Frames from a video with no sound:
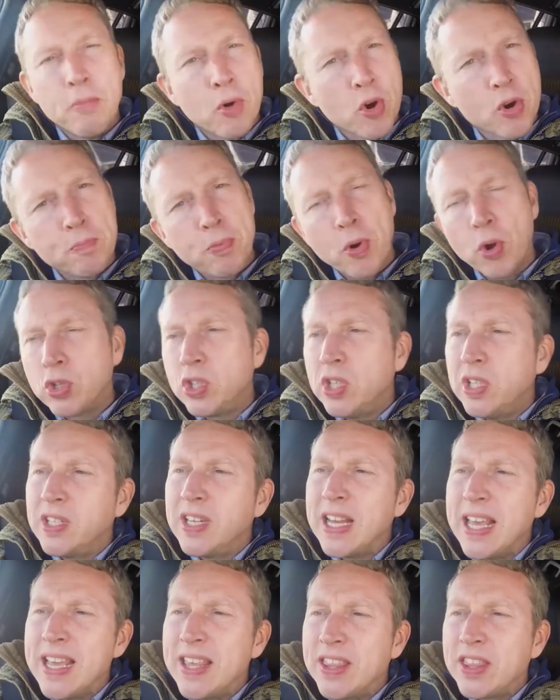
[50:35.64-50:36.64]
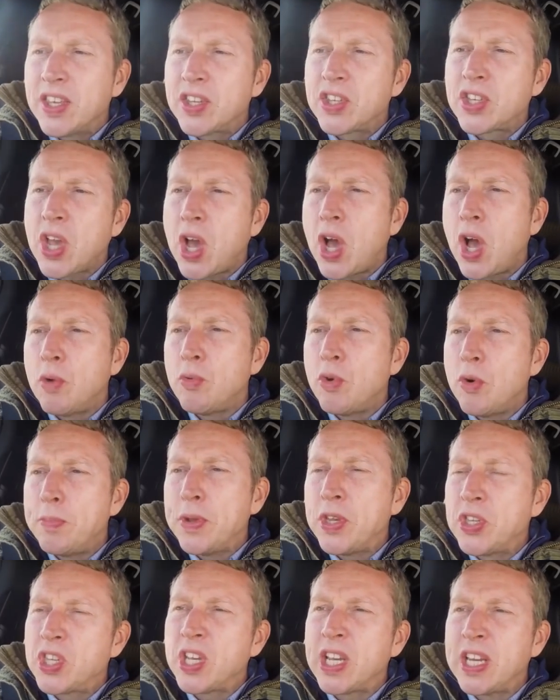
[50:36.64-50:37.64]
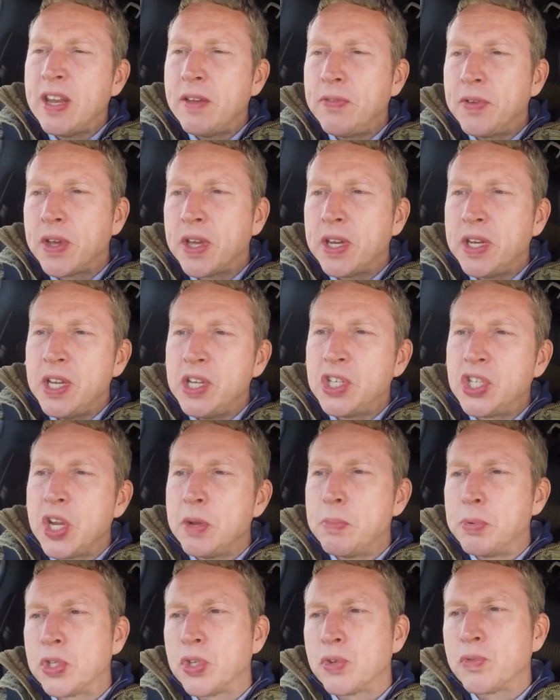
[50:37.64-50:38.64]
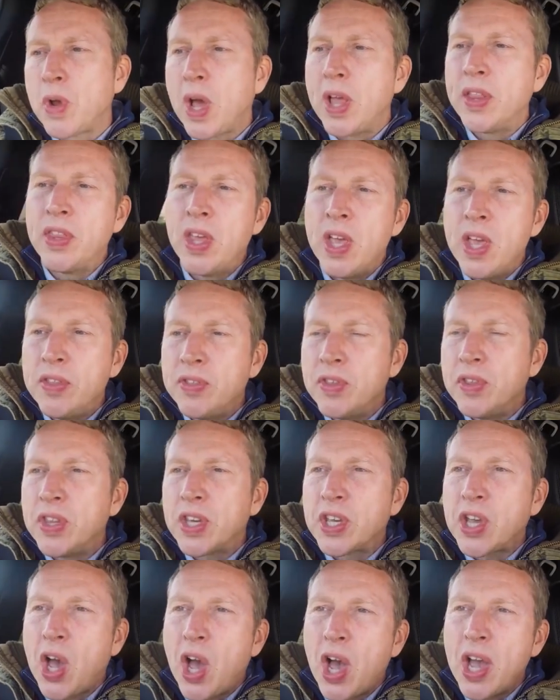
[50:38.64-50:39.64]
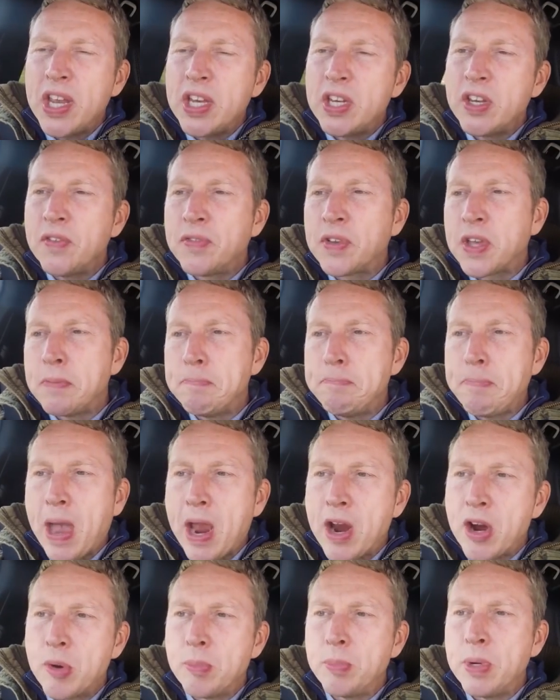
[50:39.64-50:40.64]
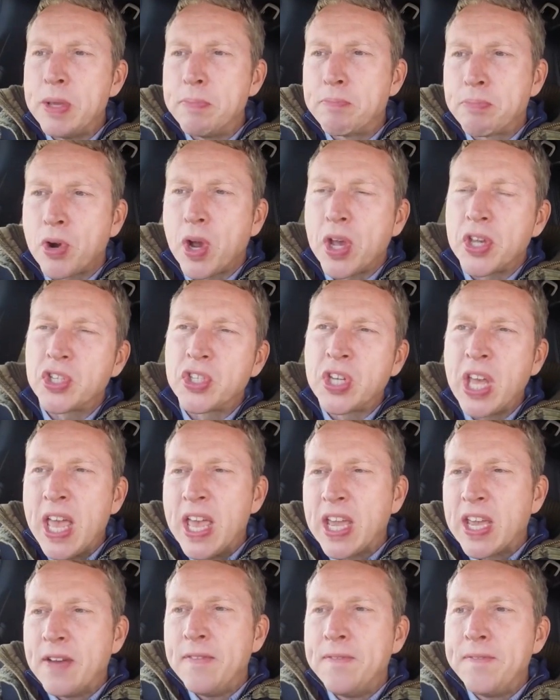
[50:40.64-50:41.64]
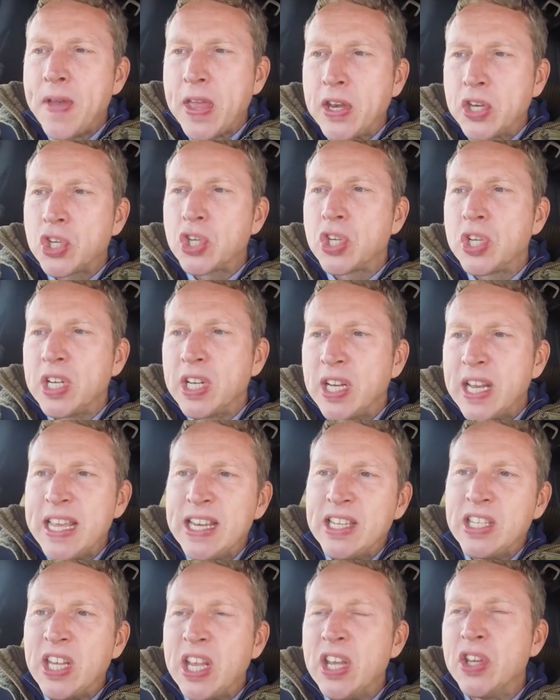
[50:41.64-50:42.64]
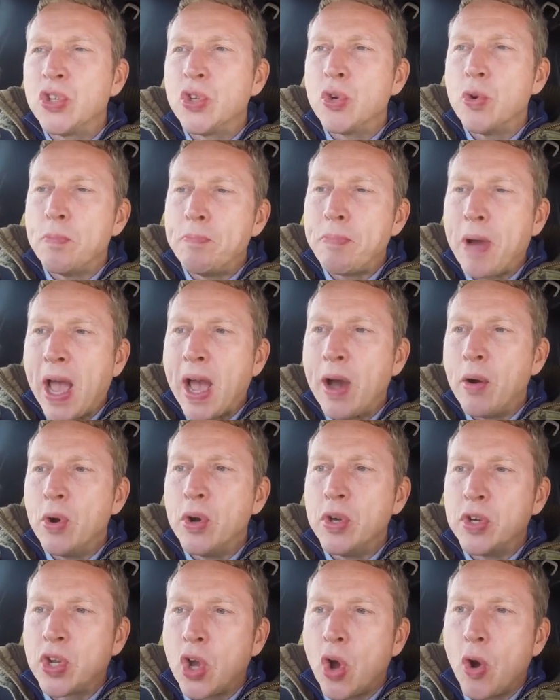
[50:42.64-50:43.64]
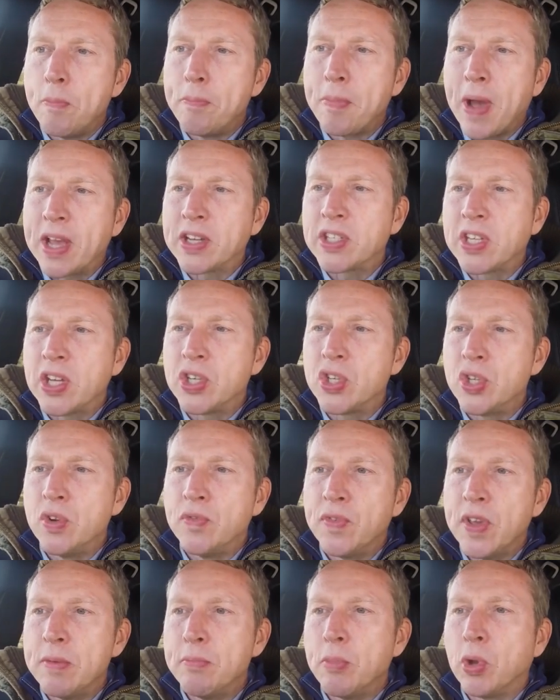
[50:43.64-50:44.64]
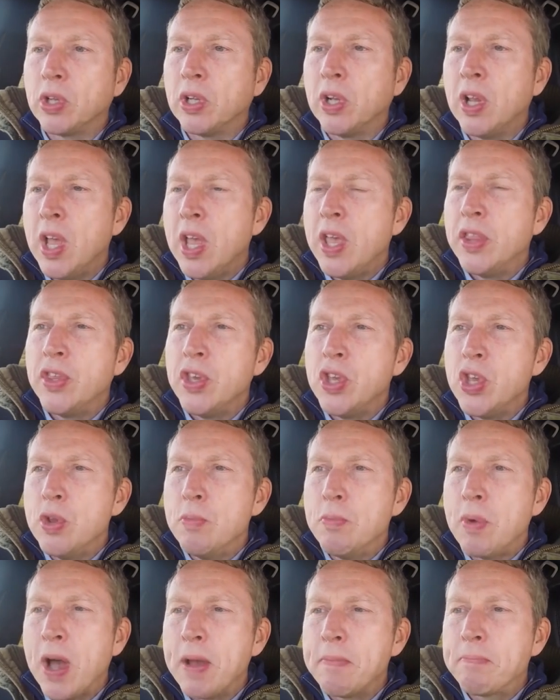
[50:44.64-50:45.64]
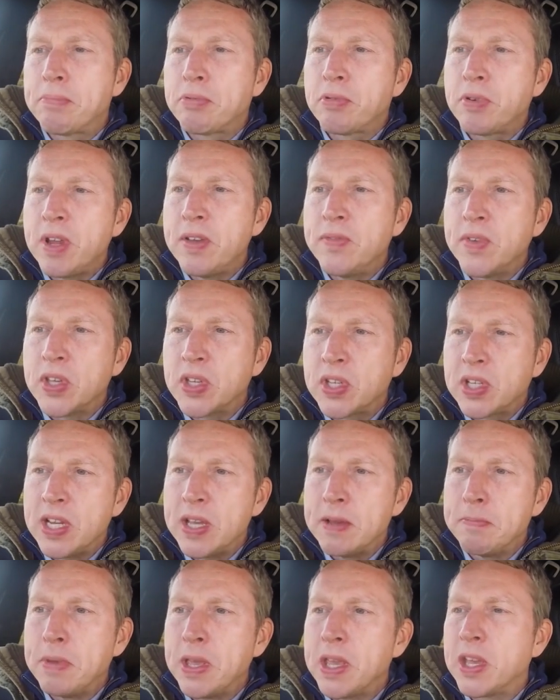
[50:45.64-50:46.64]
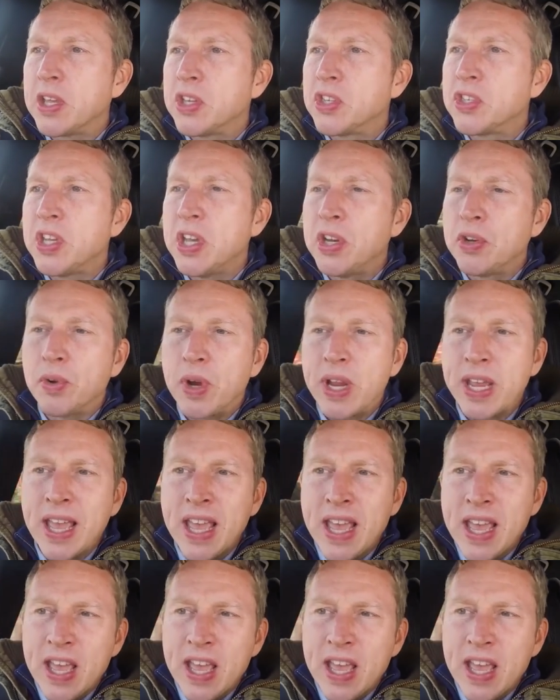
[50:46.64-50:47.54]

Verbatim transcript: More importantly, this car will be significantly cheaper to run than the kind of comparably priced, conventionally diesel powered compact SUV model that you might previously have been considering